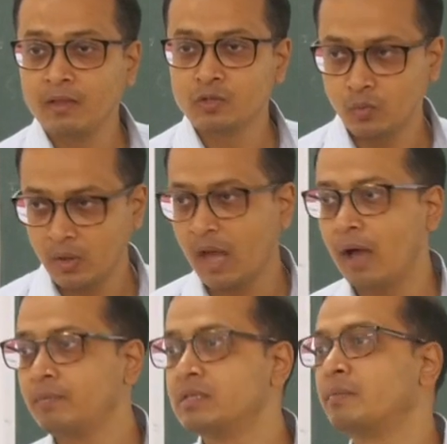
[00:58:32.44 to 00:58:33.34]
So we
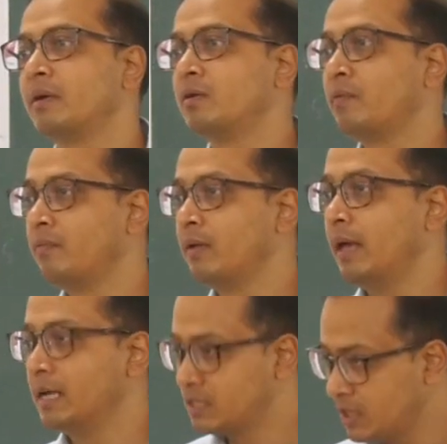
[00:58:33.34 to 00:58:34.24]
have this kind of
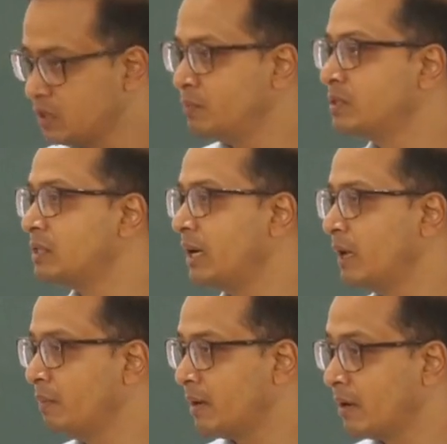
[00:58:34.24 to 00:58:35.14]
exchange of the
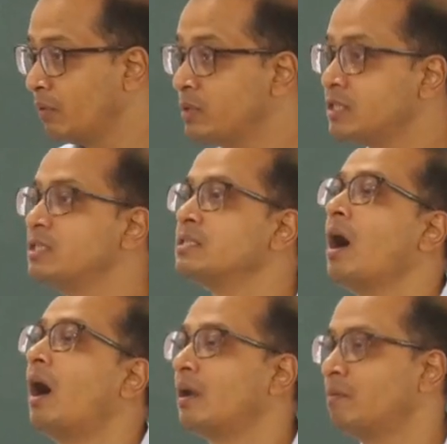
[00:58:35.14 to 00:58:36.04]
genetic material which is
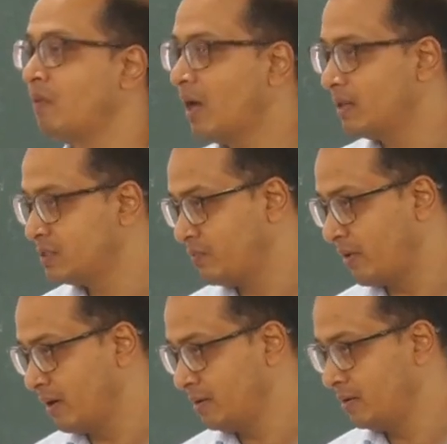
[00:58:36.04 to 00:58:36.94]
unbalanced
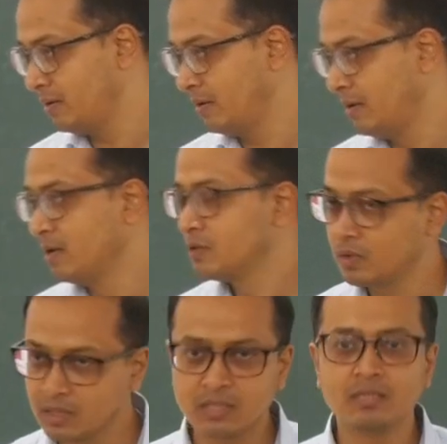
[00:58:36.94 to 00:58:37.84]
variety.
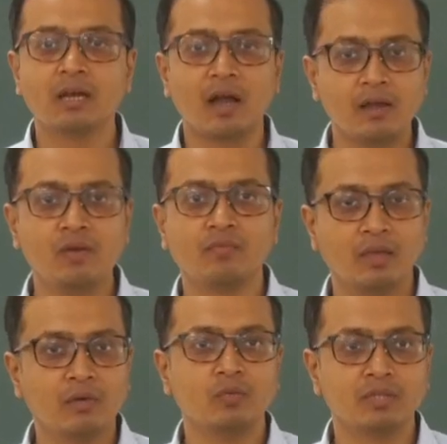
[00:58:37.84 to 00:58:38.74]
So this is a kind of
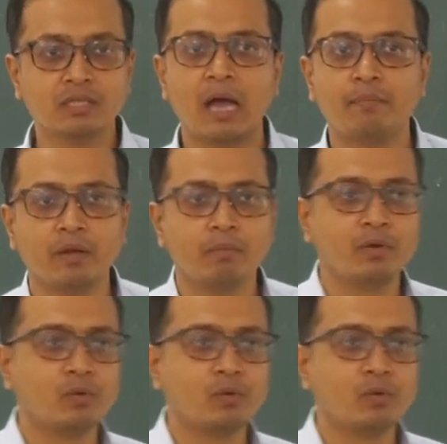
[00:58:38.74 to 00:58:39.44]
thing which is happening